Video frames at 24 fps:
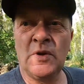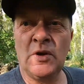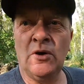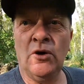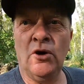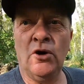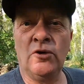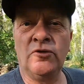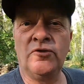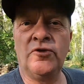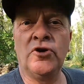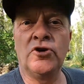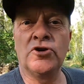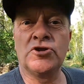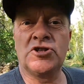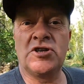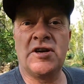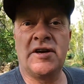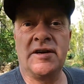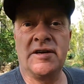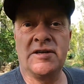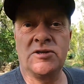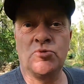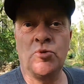All 4
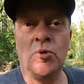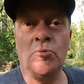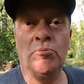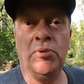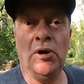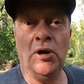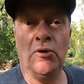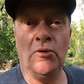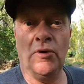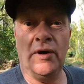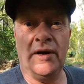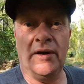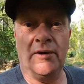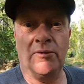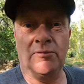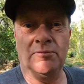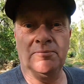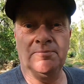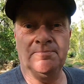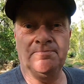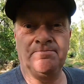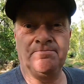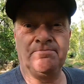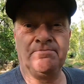tyres were blown out.
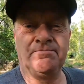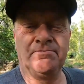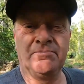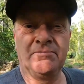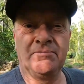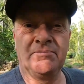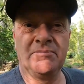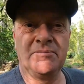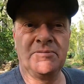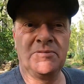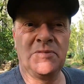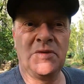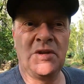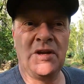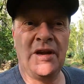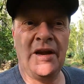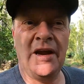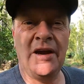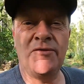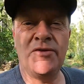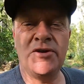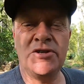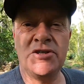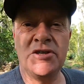
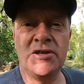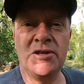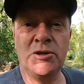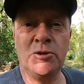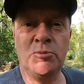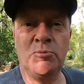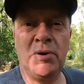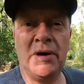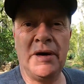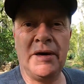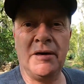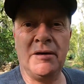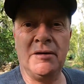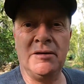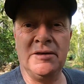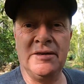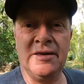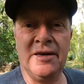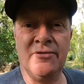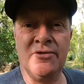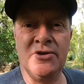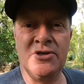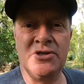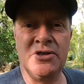Every single panel
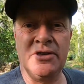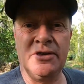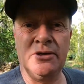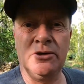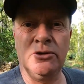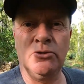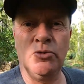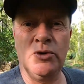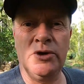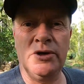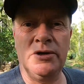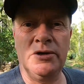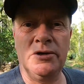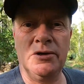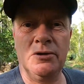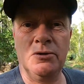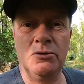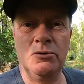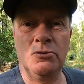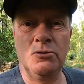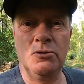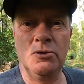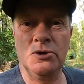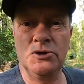and every single window
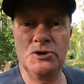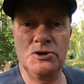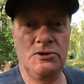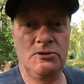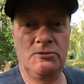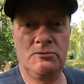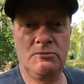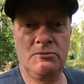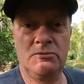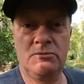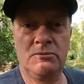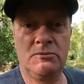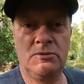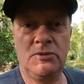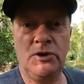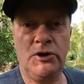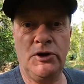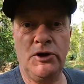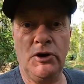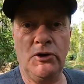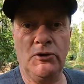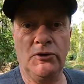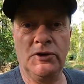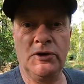was
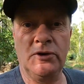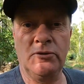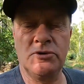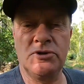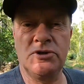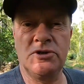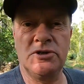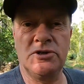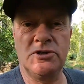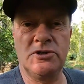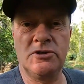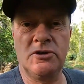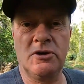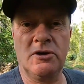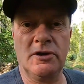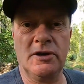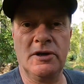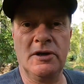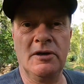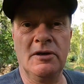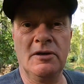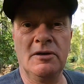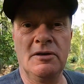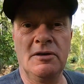gone. It was
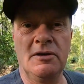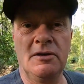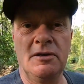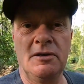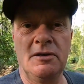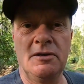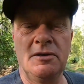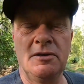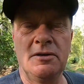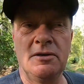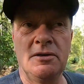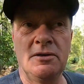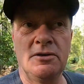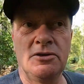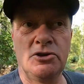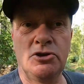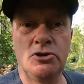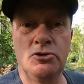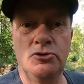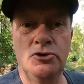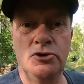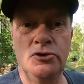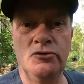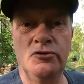destroyed.
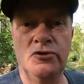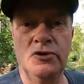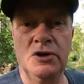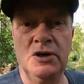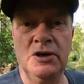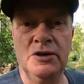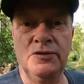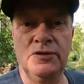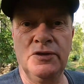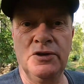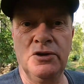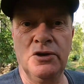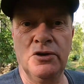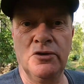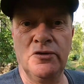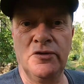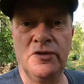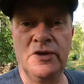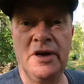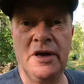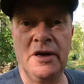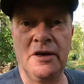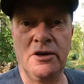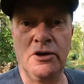Sunroof had lifted off,
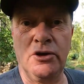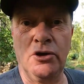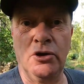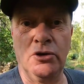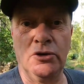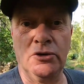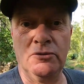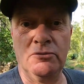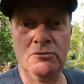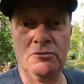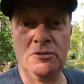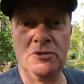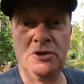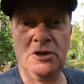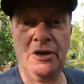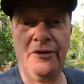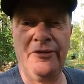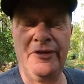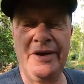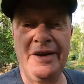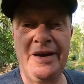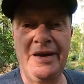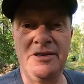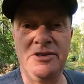that had gone,
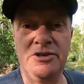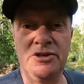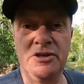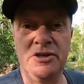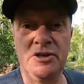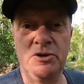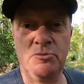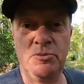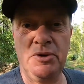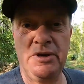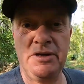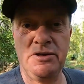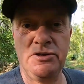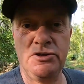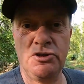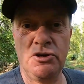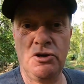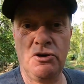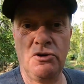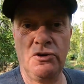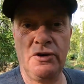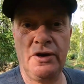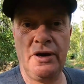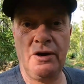and the engine had been
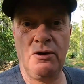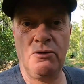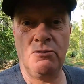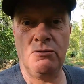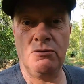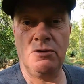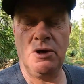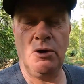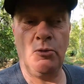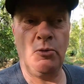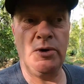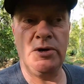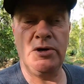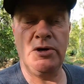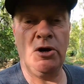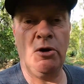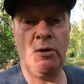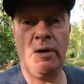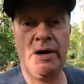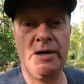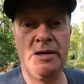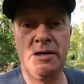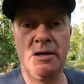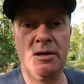torn out, and we'd
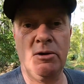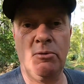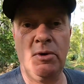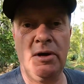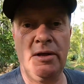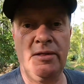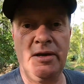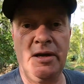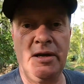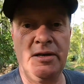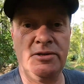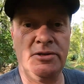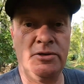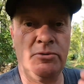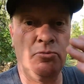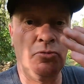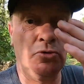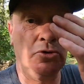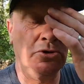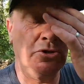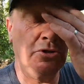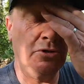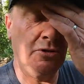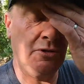no idea where the engine
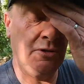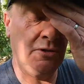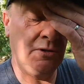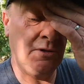was.